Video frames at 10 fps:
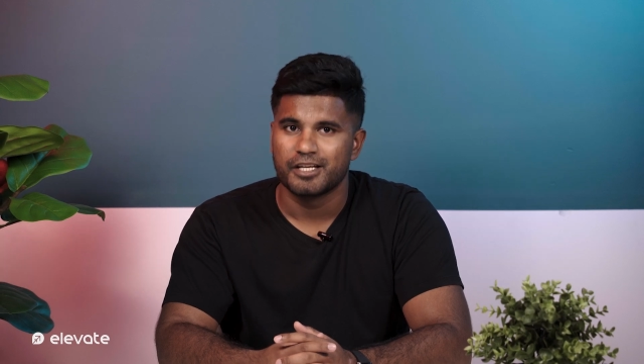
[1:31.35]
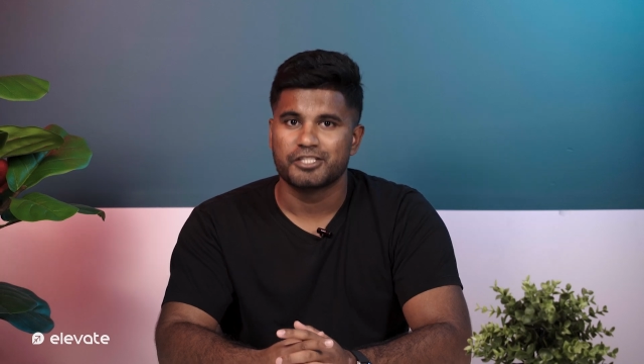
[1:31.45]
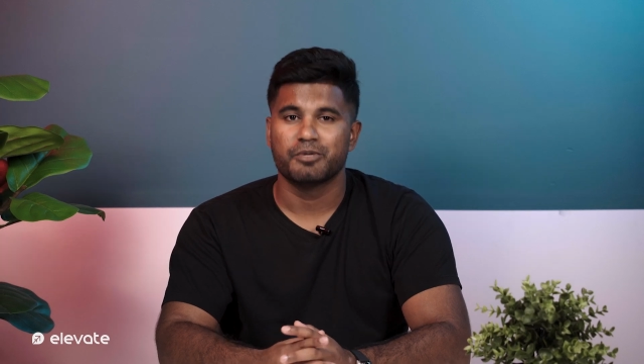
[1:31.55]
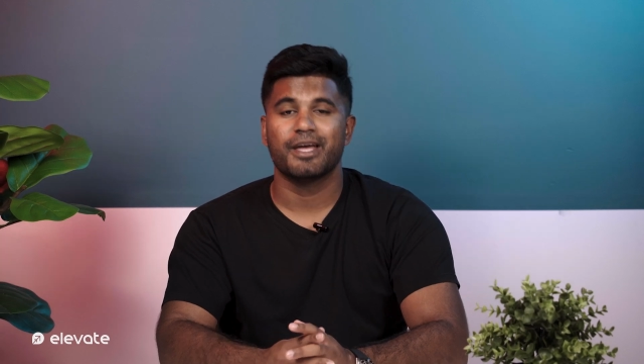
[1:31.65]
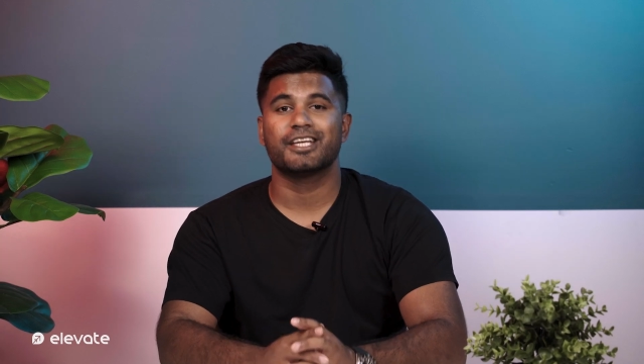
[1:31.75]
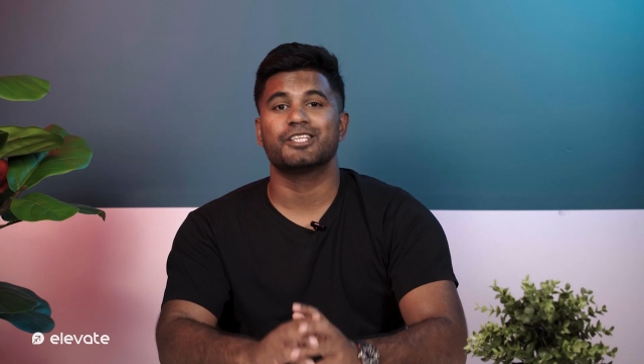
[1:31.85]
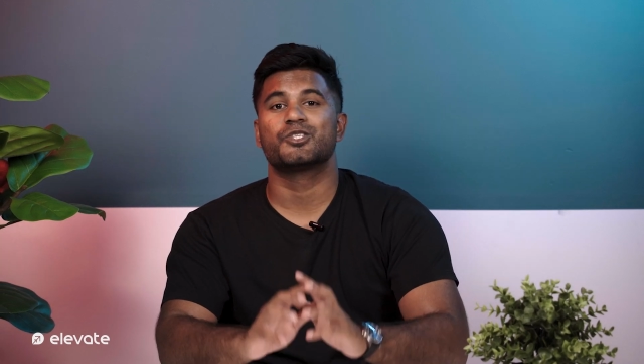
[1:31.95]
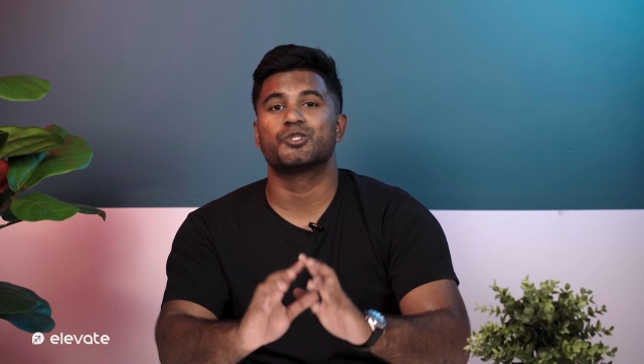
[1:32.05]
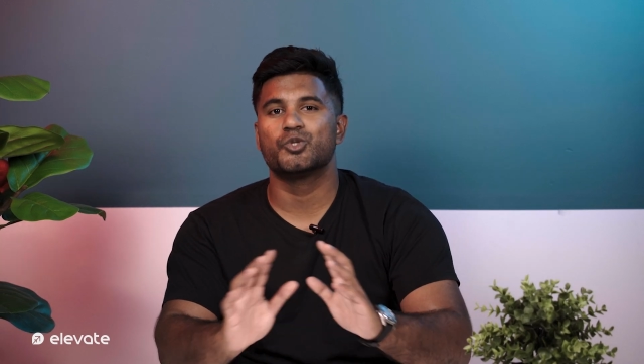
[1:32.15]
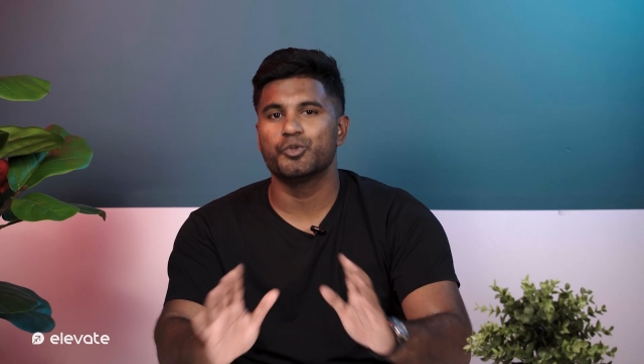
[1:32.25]
To make it
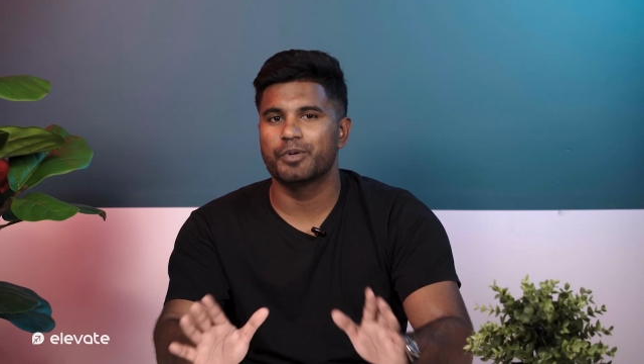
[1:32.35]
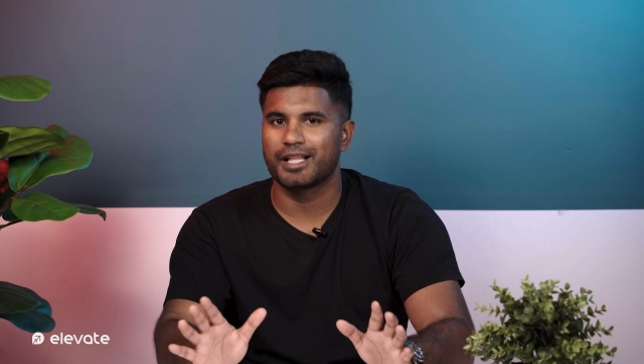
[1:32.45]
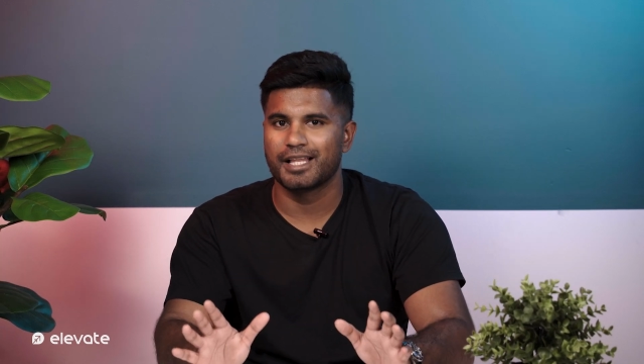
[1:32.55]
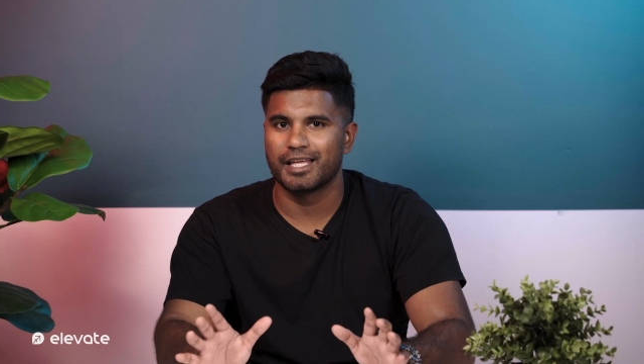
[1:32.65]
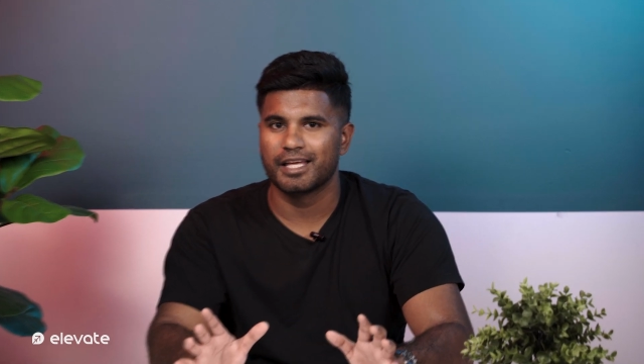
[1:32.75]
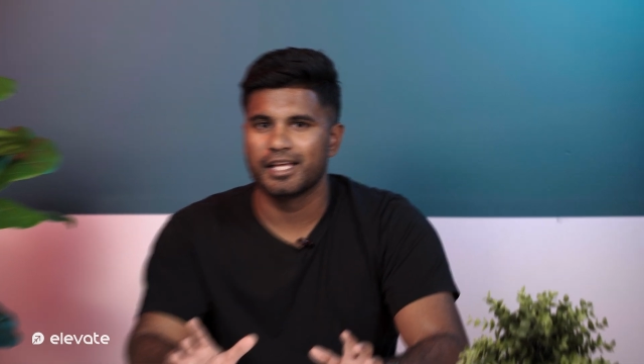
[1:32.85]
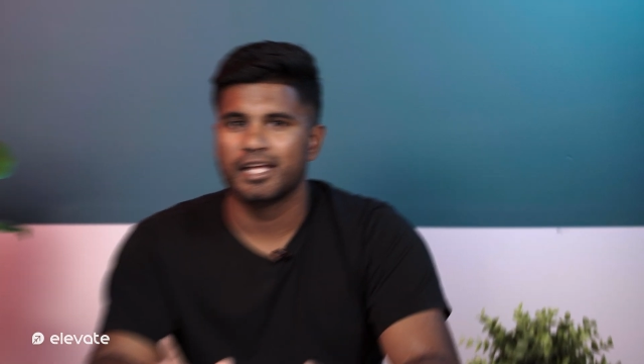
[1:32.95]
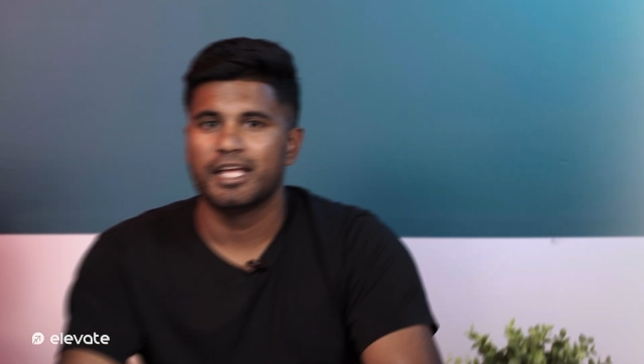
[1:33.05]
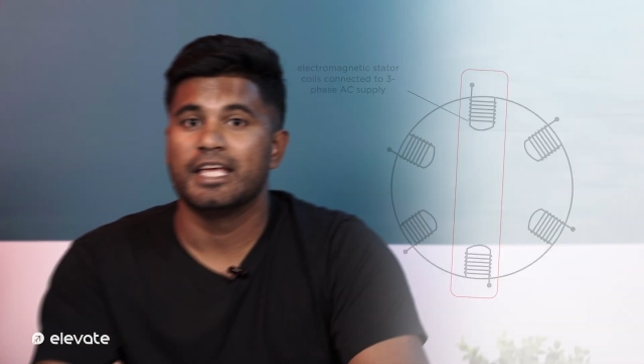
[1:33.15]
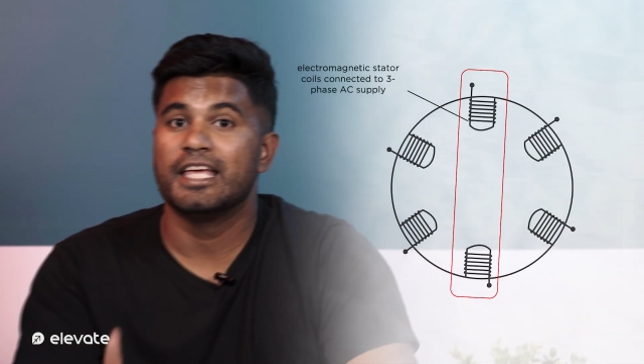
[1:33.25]
super clear,
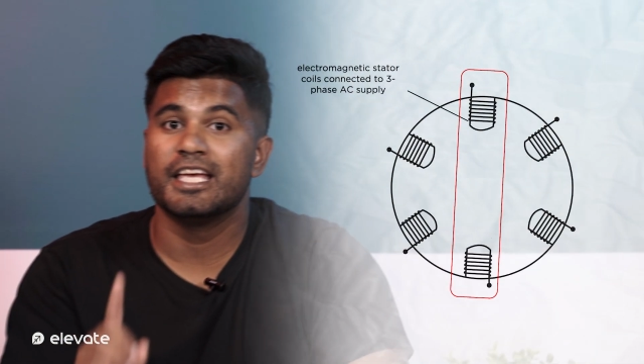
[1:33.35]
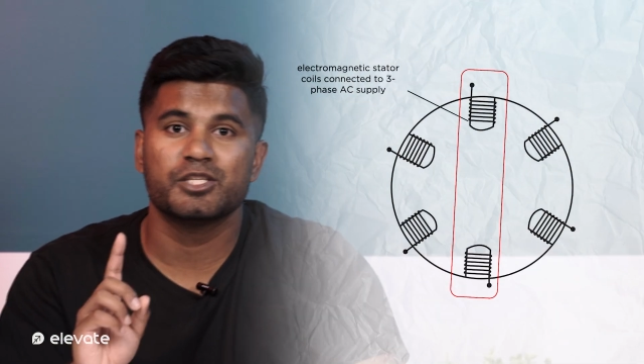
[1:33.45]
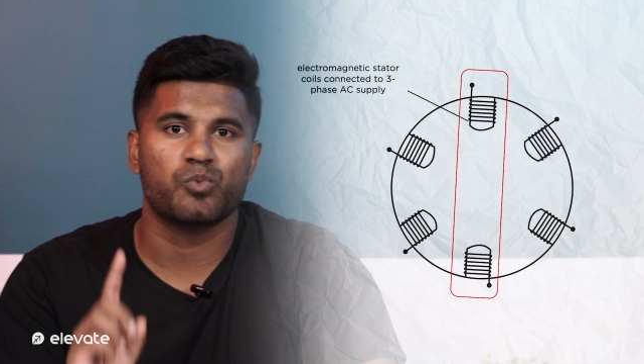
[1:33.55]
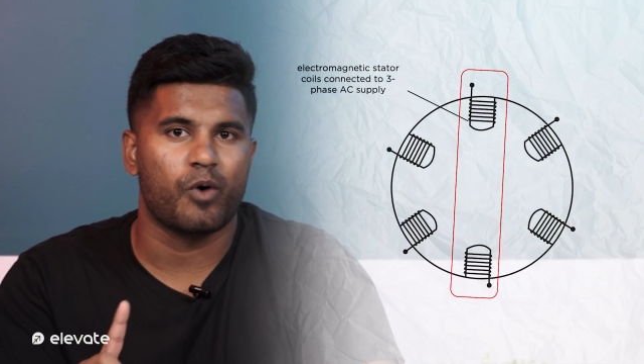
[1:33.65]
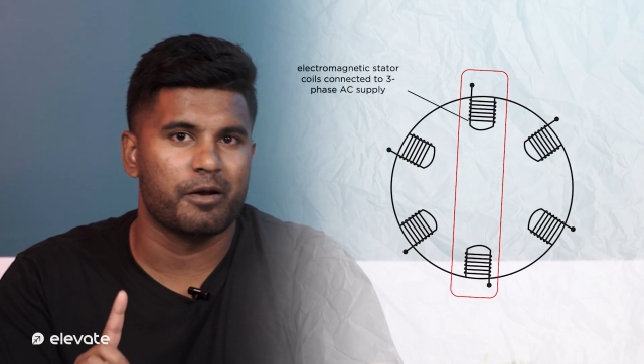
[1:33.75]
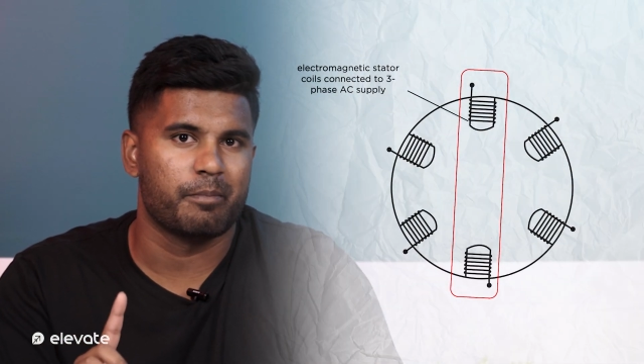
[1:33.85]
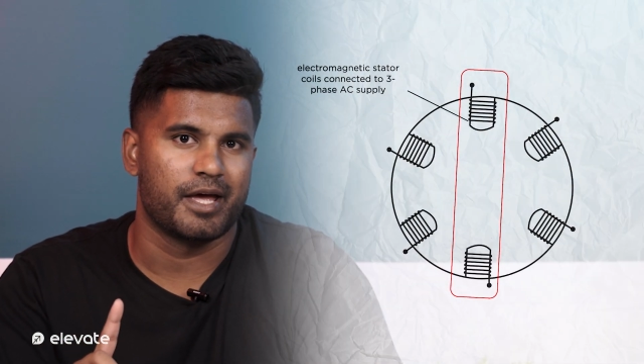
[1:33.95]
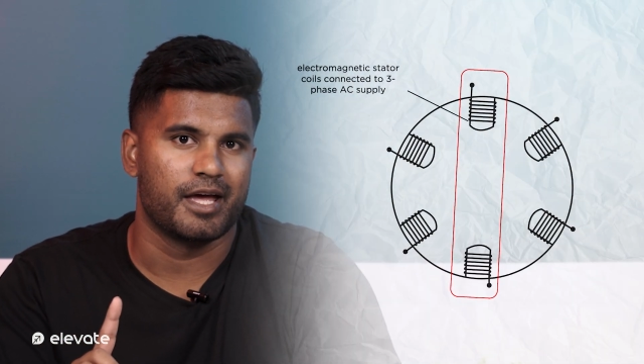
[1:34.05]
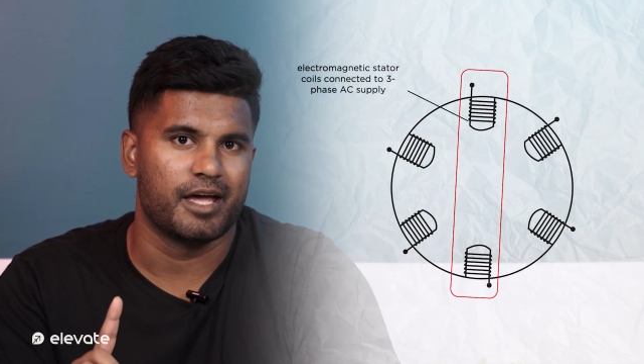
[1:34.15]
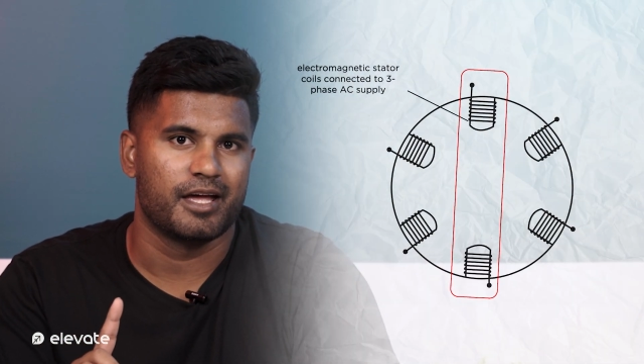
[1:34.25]
here's one
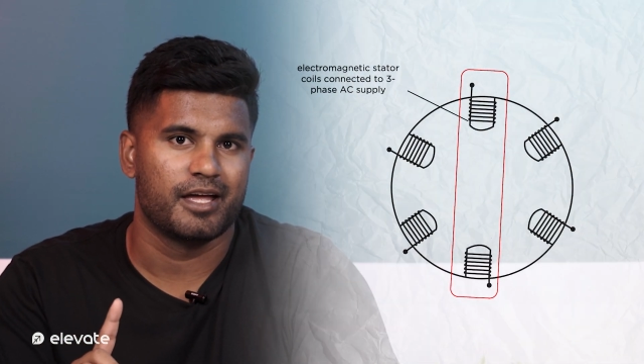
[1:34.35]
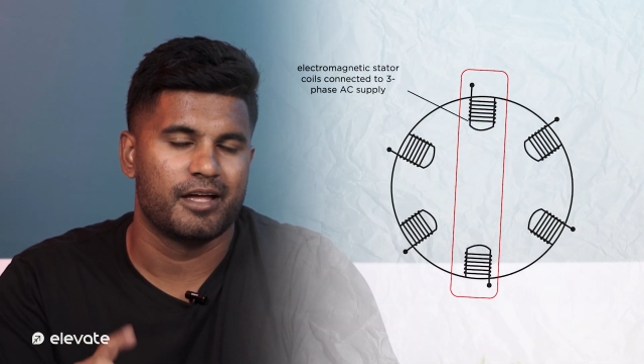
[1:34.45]
pair,